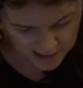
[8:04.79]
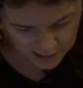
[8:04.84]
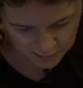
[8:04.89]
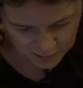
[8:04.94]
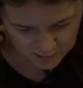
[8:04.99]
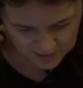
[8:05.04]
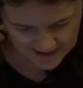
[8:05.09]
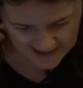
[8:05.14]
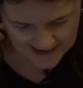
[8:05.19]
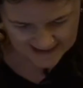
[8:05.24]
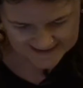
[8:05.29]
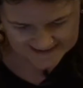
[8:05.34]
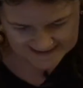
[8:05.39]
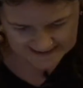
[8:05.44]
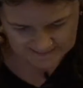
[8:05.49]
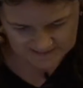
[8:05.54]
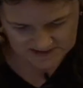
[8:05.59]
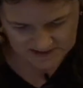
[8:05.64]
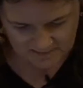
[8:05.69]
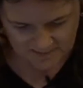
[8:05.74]
Google X
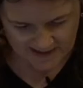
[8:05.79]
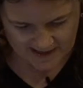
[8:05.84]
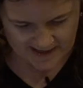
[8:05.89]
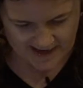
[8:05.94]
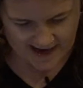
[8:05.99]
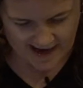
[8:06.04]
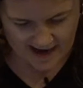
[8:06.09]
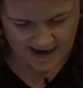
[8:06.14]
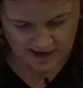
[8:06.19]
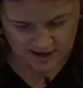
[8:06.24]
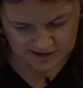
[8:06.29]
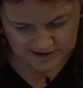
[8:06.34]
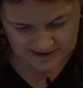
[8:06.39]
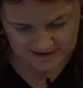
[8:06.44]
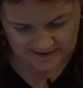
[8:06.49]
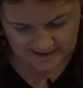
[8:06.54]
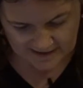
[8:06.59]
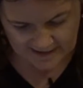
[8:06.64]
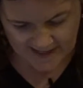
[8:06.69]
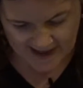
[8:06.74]
seems to be an heir to
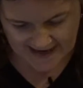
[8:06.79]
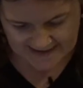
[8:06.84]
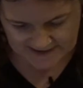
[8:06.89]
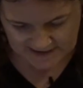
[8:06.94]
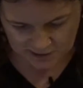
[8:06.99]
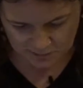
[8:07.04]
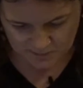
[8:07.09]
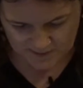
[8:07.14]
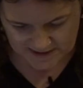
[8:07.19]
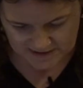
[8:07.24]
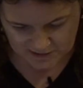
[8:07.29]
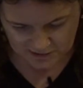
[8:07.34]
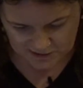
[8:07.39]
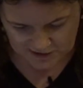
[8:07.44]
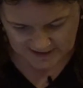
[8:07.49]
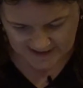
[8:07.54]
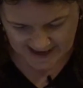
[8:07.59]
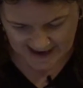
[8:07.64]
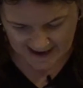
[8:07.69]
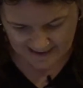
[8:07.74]
the classic
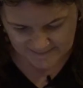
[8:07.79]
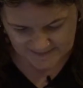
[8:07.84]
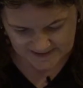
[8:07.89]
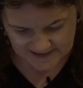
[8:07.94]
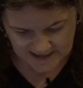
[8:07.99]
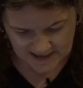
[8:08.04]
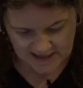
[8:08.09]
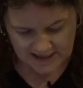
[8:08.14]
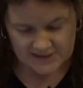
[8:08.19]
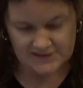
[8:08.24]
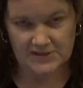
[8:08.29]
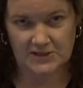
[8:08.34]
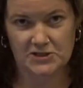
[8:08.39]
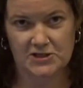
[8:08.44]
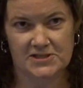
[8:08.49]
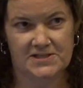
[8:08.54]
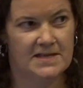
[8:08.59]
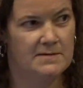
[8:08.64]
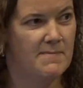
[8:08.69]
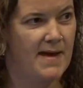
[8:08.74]
research labs, such
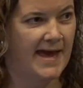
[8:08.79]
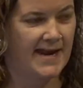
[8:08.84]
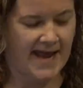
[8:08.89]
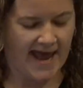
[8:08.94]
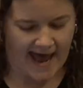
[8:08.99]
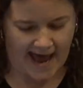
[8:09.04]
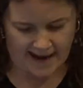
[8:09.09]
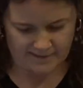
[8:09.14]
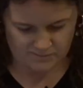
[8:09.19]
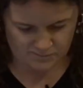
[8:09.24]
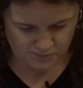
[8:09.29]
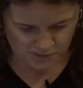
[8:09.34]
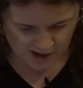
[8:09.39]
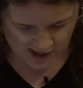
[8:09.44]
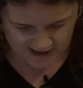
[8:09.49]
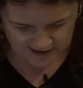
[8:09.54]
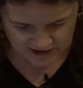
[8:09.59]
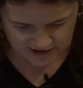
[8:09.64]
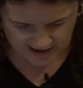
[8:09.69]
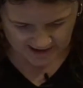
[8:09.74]
as the Manhattan
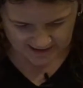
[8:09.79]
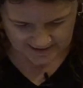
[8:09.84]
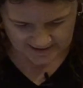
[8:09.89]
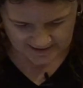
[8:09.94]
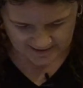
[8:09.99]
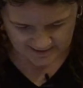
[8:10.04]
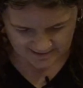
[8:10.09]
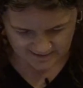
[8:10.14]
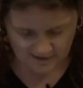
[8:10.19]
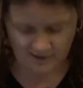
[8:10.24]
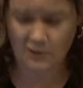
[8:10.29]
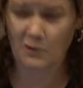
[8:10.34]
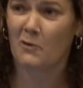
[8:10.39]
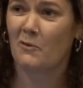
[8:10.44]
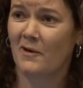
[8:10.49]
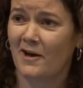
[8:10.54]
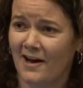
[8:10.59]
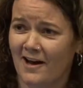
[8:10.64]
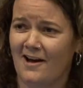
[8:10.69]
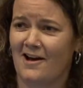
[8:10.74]
Project.
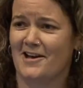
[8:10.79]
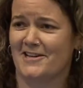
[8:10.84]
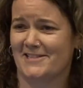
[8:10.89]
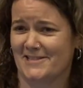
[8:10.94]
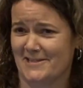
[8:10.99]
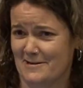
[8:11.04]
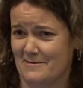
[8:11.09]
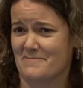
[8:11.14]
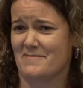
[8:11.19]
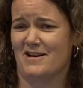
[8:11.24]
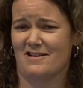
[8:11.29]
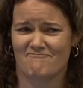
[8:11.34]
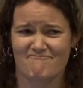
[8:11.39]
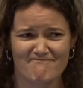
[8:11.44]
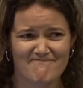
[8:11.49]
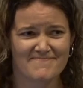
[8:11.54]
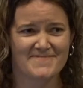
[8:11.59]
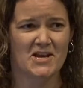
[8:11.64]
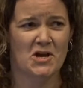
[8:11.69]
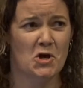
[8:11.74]

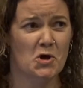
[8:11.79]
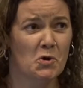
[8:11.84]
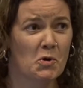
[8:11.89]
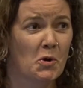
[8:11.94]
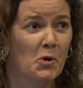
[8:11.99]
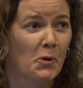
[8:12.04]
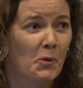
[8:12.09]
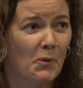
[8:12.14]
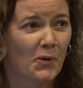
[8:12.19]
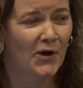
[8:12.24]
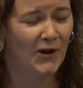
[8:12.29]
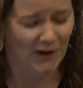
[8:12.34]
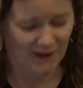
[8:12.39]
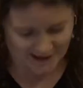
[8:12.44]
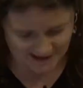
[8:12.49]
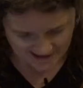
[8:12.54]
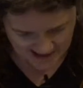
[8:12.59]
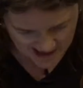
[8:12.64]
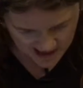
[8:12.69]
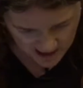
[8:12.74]
Oh,
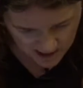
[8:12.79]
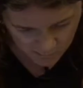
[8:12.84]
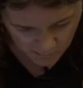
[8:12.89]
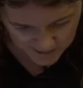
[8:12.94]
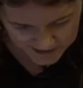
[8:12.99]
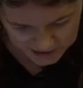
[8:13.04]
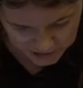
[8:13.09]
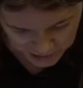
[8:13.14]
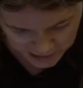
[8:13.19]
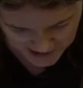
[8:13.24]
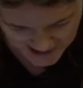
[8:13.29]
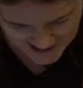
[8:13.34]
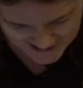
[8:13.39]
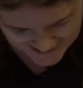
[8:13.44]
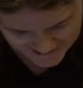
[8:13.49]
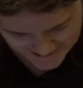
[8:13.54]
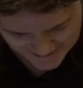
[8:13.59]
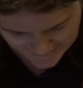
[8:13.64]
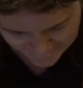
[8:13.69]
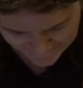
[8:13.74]
cool. Which
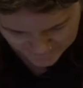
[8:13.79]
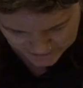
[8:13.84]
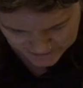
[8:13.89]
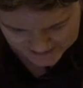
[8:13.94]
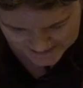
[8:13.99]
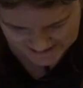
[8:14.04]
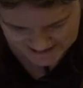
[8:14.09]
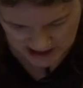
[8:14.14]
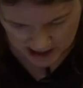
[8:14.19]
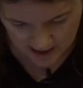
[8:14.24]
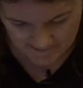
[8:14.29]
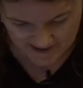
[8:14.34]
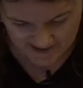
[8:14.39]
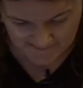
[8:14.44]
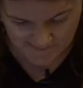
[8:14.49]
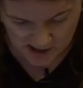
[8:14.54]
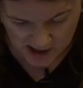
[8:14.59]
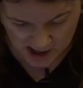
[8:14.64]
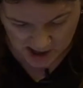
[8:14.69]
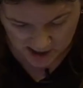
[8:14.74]
created the first
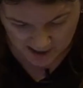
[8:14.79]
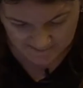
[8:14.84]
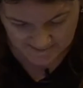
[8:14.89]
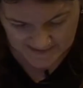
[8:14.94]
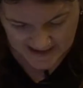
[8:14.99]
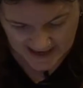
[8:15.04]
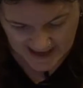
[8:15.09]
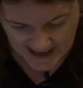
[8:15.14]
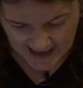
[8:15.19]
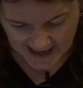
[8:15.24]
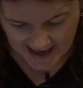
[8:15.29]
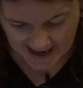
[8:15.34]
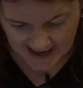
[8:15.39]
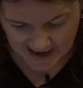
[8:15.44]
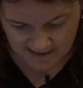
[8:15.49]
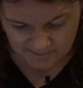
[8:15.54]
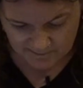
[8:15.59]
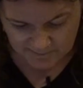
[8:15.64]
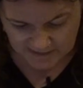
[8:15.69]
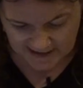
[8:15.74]
atomic bomb,
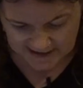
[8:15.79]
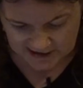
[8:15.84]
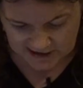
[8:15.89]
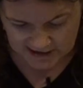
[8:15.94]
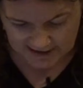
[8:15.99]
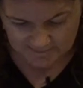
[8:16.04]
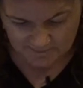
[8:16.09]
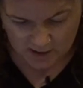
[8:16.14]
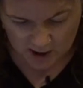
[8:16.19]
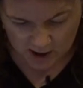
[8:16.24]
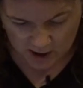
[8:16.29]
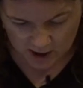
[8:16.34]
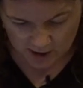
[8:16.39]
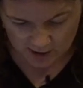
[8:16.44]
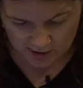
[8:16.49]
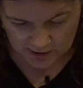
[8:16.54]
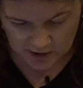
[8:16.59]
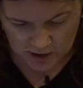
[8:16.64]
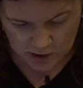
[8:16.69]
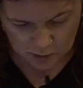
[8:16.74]
and Bletchley
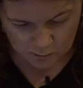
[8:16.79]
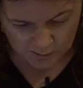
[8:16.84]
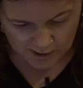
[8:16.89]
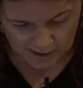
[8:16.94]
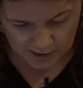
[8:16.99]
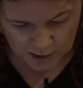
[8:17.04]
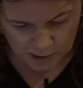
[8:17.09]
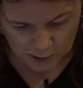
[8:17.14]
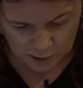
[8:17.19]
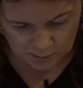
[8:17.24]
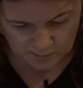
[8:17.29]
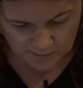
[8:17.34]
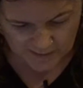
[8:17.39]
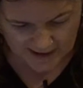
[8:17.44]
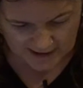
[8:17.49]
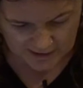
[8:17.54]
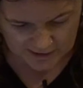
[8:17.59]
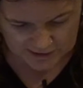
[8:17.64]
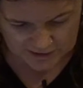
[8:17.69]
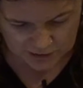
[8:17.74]
Park, where code
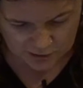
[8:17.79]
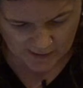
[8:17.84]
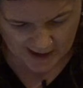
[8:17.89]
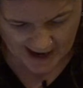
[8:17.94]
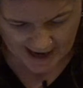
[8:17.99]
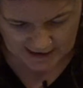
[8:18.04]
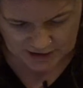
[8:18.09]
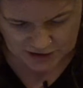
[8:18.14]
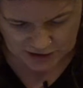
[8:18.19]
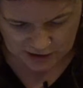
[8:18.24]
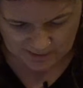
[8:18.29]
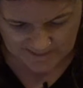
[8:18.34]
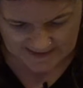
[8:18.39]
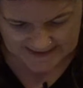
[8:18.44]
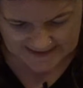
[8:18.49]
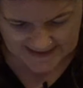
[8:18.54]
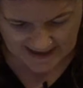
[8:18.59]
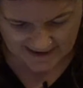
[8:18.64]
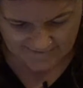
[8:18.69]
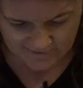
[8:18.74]
breakers cracked German
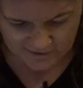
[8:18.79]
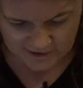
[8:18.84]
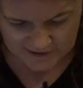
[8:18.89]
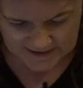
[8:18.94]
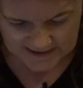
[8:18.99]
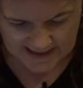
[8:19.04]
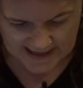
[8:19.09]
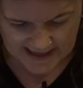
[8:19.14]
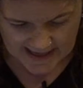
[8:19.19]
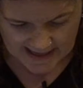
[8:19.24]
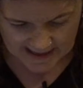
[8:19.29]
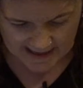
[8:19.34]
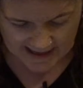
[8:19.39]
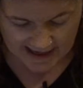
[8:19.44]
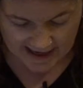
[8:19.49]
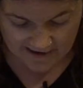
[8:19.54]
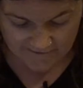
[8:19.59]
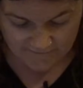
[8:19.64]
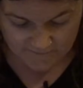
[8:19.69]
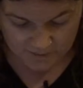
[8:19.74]
ciphers and
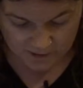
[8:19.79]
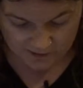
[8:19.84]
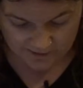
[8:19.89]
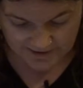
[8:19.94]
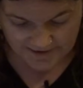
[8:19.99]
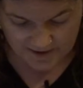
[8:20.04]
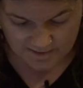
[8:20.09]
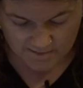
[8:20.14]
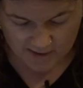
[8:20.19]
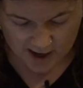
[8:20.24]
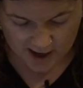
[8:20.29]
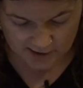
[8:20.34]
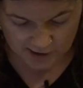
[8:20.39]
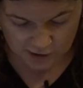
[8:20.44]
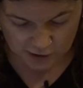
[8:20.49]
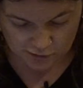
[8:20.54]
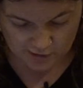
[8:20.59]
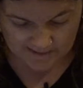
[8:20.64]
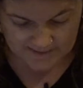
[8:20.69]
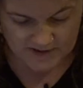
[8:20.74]
gave birth to
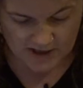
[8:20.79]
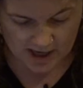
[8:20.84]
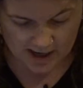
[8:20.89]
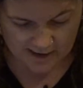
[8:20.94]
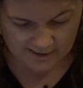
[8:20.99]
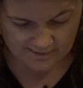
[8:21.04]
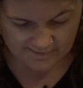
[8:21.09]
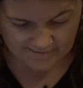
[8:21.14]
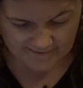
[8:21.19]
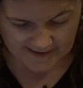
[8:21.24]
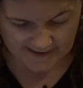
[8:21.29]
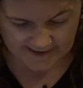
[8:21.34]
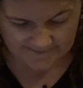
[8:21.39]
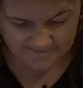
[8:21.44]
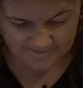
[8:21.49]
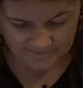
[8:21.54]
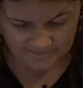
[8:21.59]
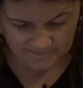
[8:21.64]
modern cryptography.